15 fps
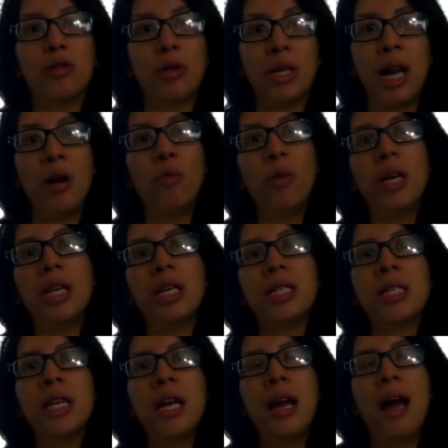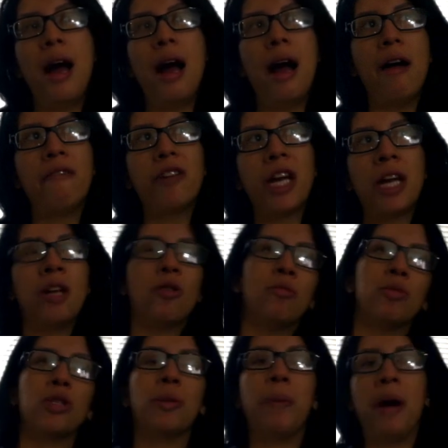So 9 weeks, I've gained
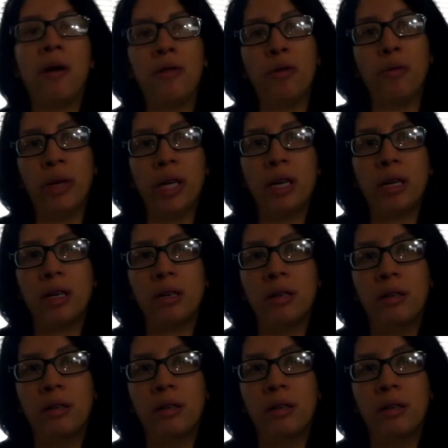almost a pound a week.